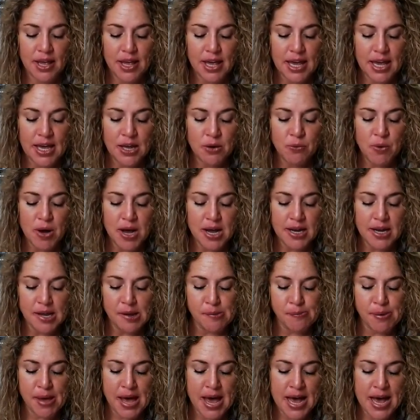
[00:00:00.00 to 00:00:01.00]
In what
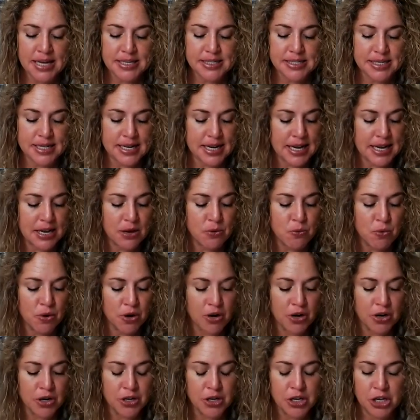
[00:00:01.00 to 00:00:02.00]
capacity
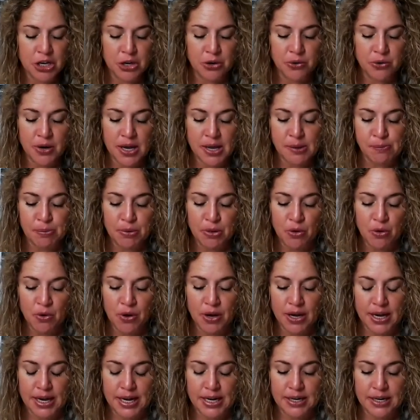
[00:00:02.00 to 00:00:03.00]
were you
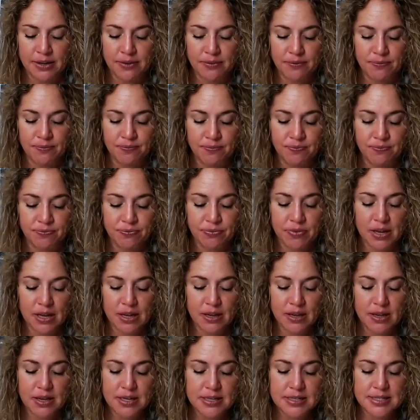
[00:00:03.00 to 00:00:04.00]
employed?
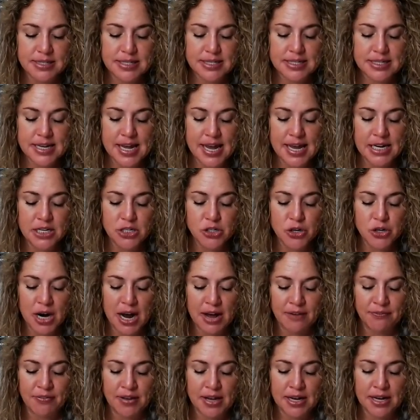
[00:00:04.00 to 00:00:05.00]
State
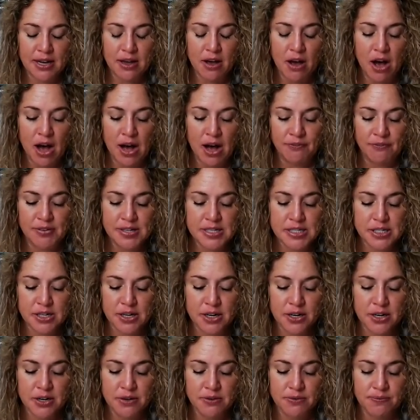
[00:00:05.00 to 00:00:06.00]
traffic
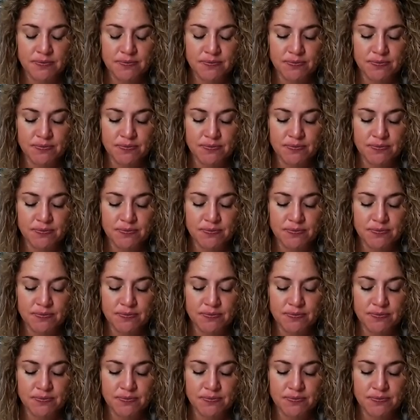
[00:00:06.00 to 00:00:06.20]
officer,